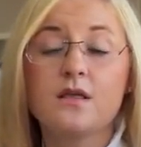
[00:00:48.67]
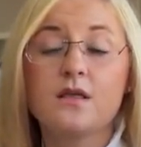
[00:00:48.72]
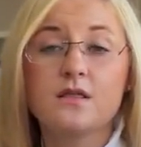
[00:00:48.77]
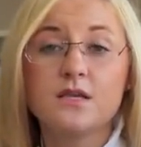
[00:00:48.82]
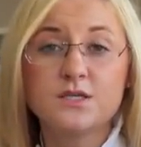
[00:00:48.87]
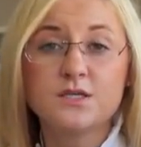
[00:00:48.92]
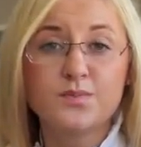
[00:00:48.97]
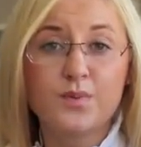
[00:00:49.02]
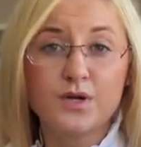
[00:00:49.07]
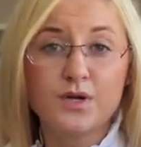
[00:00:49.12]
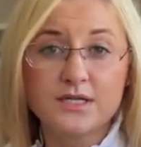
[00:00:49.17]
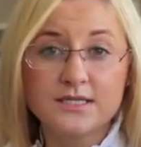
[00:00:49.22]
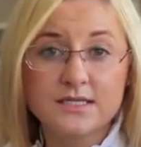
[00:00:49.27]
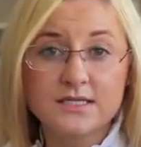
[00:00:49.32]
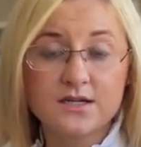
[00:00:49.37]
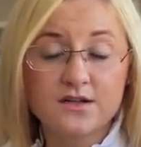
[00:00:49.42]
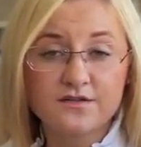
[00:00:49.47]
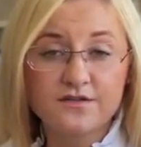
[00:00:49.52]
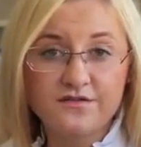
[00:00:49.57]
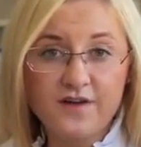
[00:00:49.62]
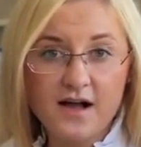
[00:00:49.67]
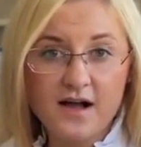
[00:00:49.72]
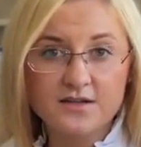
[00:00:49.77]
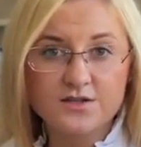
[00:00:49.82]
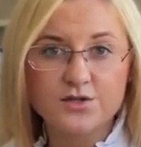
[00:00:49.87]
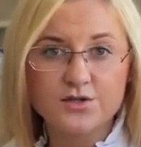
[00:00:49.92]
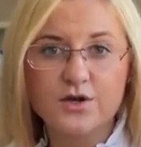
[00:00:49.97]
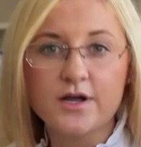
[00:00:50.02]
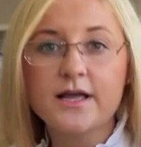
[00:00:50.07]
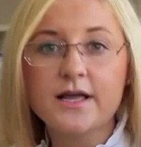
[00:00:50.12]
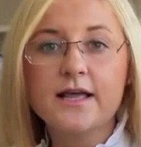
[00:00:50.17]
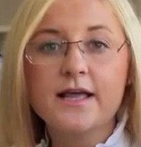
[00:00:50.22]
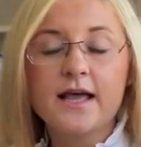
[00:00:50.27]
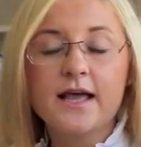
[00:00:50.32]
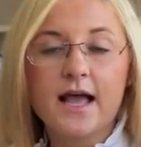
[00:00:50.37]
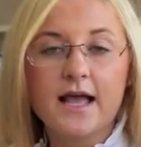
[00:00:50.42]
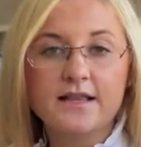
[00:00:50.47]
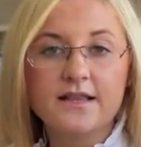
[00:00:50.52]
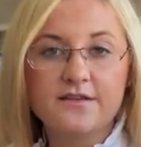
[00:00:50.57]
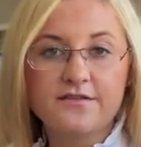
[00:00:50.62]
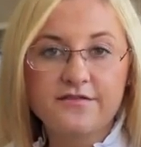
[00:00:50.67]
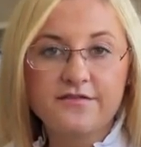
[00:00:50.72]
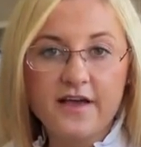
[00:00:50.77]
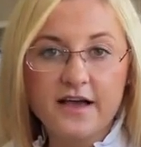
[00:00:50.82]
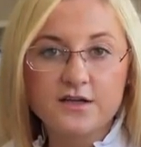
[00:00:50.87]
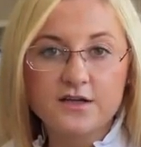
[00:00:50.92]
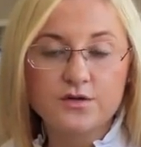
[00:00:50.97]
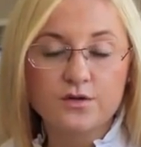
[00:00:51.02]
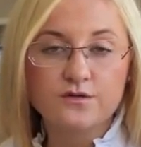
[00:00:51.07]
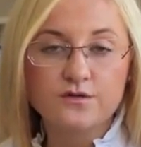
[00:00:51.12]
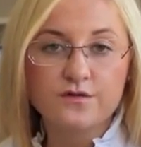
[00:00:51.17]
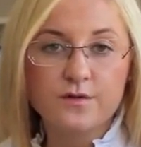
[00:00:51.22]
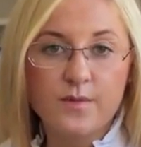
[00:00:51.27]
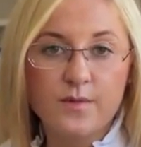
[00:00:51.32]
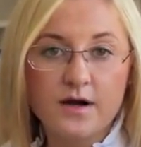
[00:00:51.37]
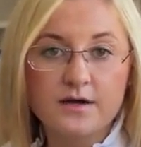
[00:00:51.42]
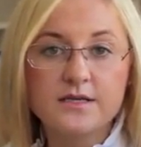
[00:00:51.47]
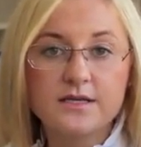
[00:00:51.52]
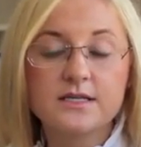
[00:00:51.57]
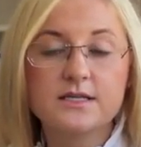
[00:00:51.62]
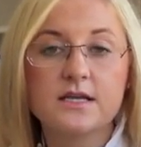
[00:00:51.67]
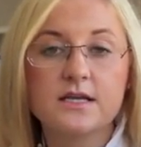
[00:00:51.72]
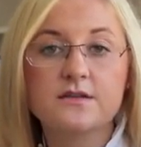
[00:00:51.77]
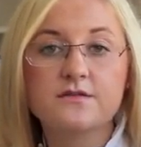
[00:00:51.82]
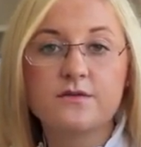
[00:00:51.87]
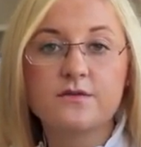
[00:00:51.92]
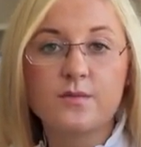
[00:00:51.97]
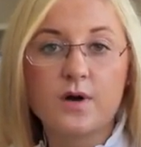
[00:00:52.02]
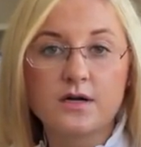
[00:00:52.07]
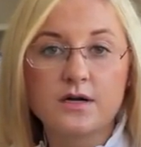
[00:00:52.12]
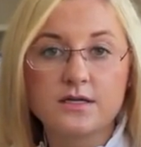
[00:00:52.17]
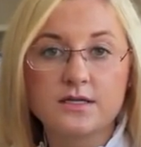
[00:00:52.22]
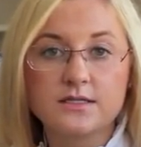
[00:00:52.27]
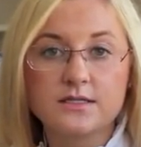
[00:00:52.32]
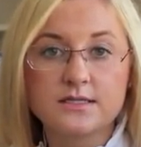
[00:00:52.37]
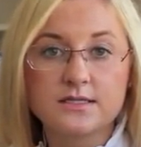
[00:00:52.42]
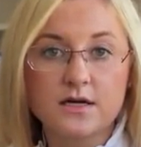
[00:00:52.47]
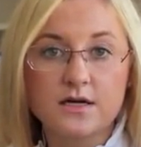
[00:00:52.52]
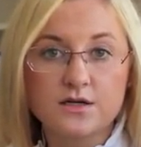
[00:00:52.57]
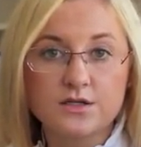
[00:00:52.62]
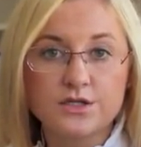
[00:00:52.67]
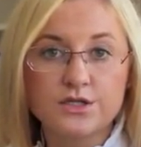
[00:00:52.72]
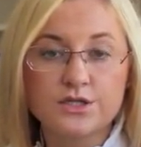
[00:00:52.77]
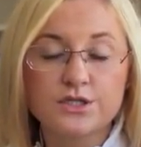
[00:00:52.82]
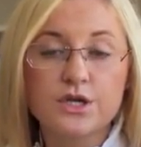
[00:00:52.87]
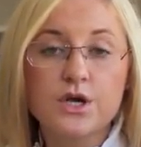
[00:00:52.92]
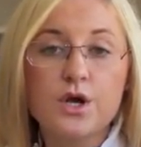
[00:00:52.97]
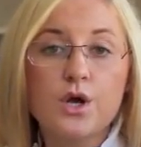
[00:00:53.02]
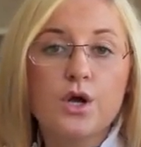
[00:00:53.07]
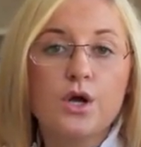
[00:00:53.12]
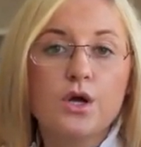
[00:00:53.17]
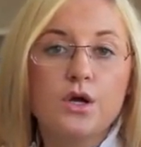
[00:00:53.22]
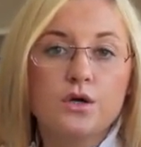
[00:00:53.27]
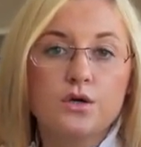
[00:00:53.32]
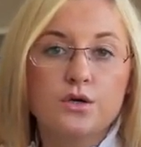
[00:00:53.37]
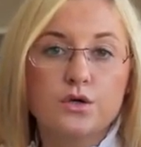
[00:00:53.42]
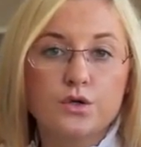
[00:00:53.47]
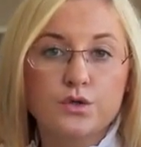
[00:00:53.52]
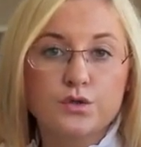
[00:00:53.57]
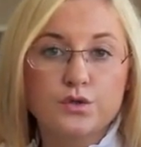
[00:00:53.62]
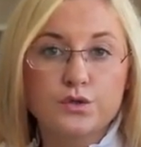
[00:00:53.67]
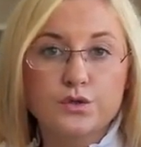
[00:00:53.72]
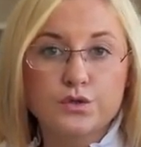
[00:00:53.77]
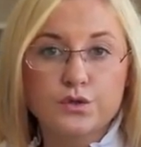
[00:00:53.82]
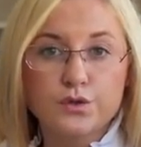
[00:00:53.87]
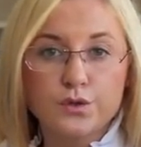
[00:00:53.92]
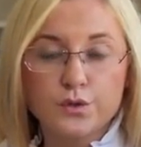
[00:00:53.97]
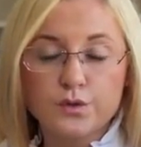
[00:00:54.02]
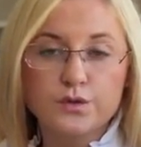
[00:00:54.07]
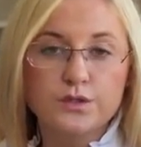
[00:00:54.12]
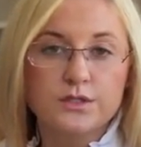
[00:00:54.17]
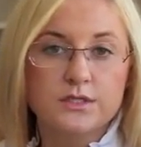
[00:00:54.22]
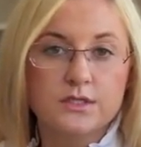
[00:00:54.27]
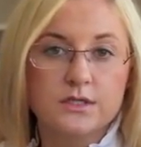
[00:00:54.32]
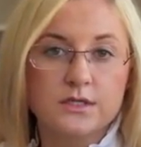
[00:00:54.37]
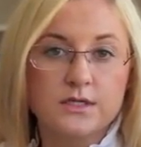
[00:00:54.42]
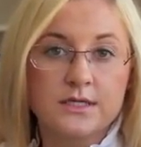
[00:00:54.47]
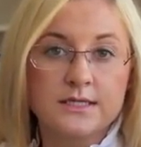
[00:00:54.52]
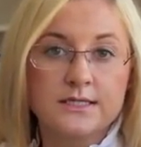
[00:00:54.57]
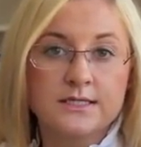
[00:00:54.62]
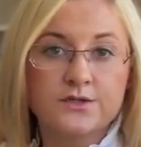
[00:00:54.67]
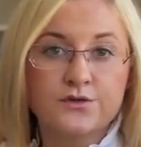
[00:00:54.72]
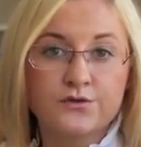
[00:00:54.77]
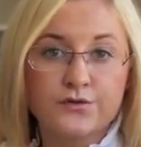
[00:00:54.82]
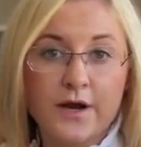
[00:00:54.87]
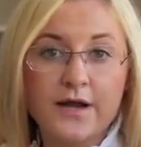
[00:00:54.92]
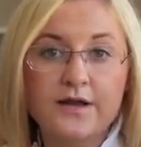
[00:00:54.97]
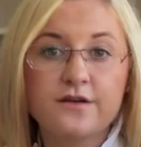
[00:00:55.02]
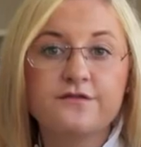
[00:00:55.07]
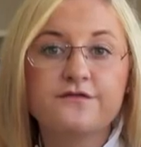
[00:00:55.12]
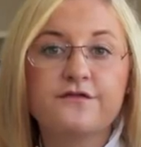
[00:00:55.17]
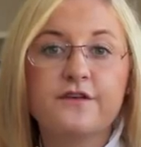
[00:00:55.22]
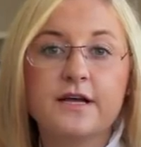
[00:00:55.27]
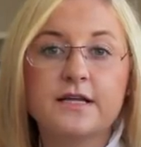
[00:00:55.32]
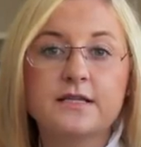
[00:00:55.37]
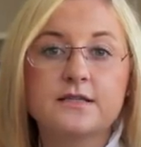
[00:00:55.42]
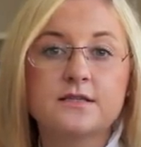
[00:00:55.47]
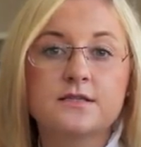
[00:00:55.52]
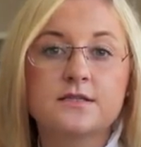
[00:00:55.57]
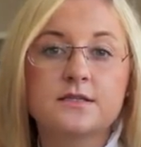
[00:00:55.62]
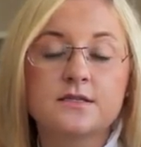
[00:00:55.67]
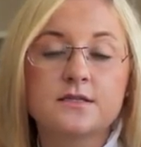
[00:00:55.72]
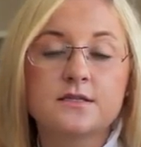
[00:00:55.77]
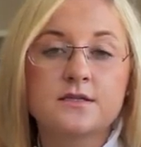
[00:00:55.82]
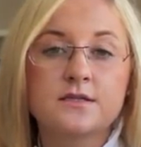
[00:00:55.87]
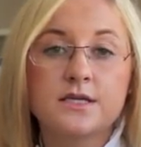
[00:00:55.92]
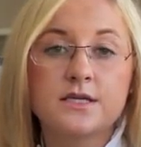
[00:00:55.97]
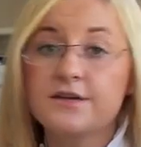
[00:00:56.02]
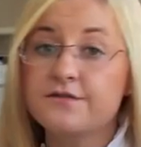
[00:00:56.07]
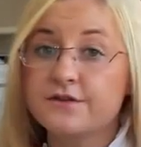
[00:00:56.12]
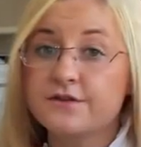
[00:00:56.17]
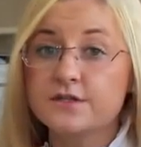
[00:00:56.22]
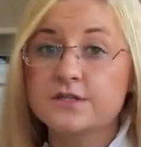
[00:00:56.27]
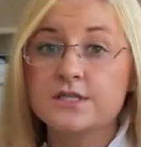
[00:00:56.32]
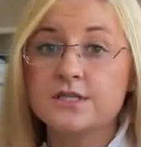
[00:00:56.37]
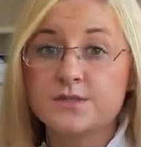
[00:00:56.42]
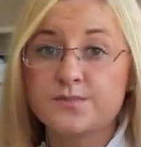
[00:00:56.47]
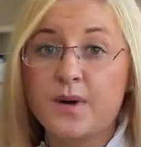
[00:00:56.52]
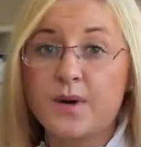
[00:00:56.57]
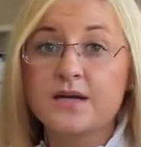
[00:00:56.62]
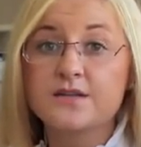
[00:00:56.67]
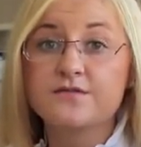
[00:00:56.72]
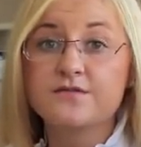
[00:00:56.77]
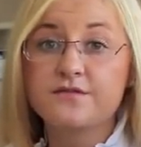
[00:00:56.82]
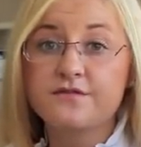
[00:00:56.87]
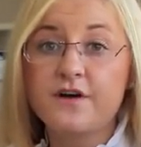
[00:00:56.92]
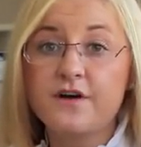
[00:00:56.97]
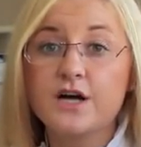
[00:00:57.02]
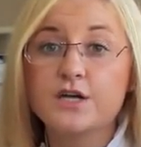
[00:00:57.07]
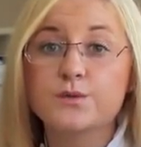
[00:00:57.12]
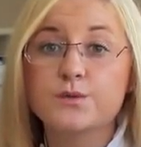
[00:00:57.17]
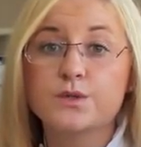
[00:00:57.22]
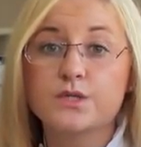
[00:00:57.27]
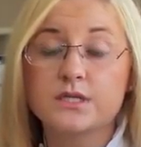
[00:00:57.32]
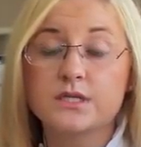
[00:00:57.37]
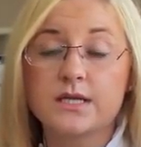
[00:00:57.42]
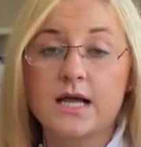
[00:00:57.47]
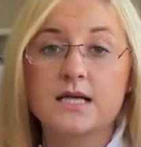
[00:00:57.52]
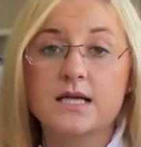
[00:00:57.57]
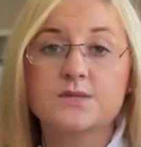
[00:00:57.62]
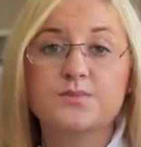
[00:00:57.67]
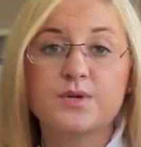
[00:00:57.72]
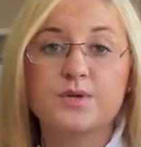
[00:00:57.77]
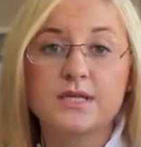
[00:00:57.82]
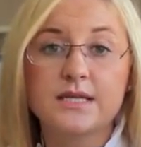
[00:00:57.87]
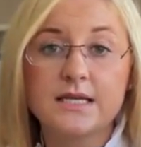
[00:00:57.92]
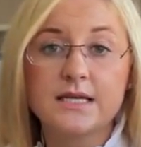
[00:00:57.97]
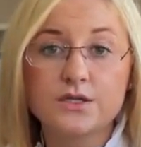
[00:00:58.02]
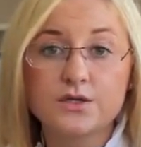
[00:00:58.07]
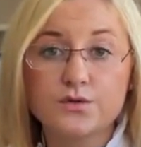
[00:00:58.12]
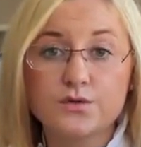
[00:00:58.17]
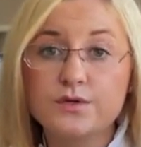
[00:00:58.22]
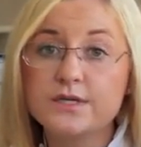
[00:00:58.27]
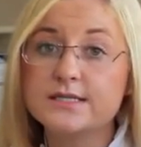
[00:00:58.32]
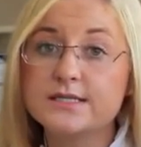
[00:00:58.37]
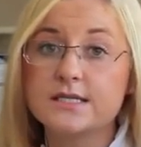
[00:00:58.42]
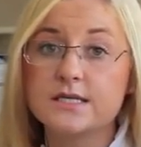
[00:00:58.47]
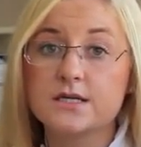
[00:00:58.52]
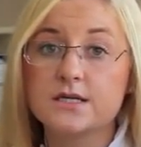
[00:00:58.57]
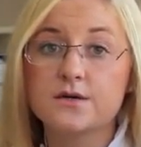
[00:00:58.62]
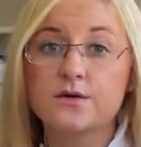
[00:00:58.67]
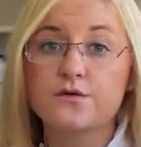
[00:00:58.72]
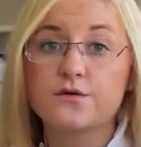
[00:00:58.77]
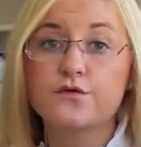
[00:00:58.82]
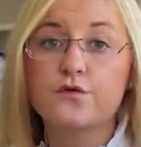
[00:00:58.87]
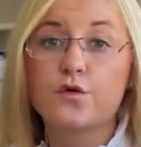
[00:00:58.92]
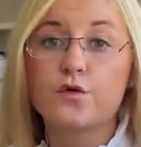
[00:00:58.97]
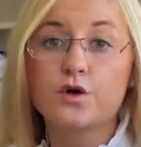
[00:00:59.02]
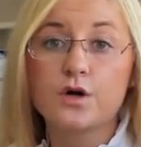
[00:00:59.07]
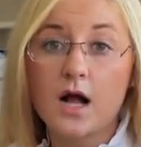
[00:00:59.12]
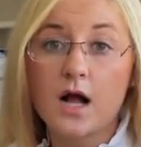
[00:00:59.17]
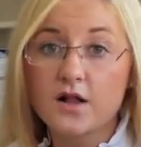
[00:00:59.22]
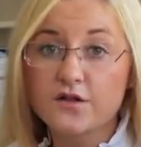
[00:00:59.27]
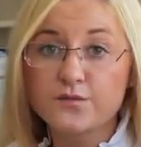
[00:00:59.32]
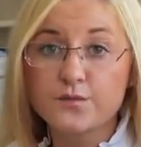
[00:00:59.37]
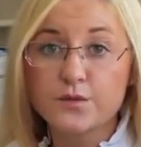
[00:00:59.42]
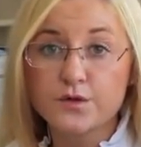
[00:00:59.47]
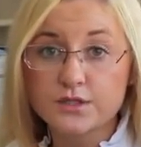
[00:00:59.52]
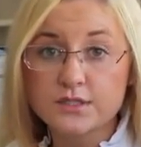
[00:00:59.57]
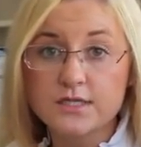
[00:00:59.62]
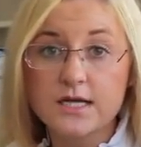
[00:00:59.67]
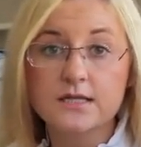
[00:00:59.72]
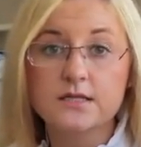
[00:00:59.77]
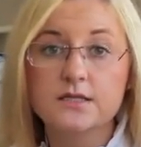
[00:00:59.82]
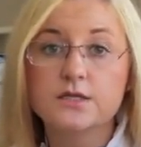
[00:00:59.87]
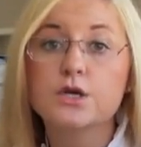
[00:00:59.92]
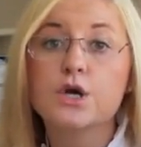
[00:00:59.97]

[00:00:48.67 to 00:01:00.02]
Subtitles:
This political factor had effect on the market and the market started to lose its strength, and even despite the fact that it has been increasing for 0.5%